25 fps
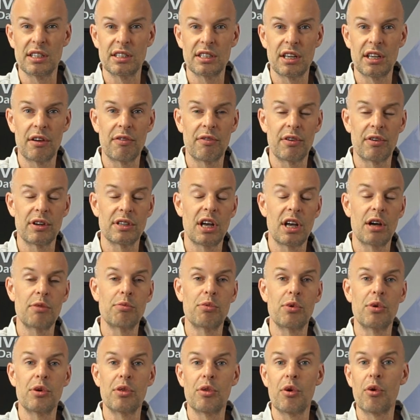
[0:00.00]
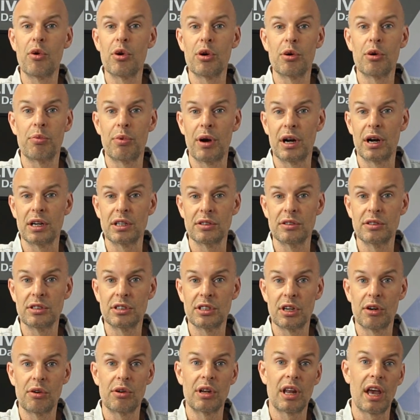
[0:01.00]
So for example with oil pressure and
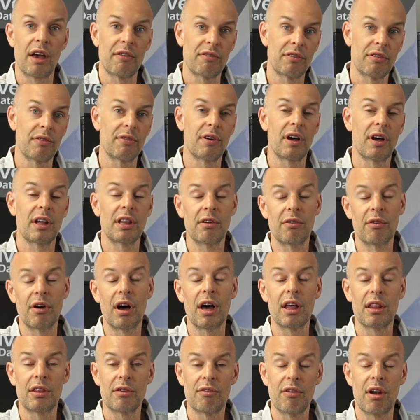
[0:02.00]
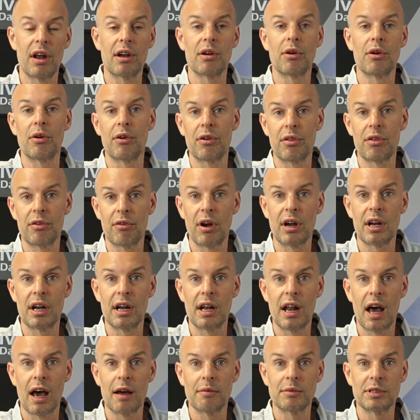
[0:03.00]
so on, you have to find the right thread or thread
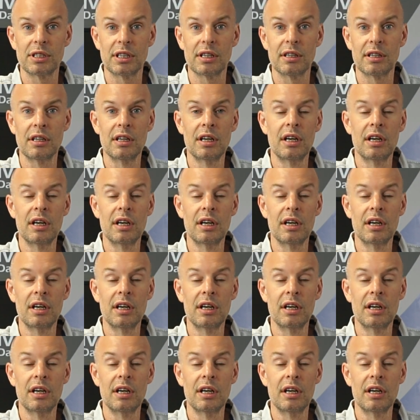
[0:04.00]
adapter.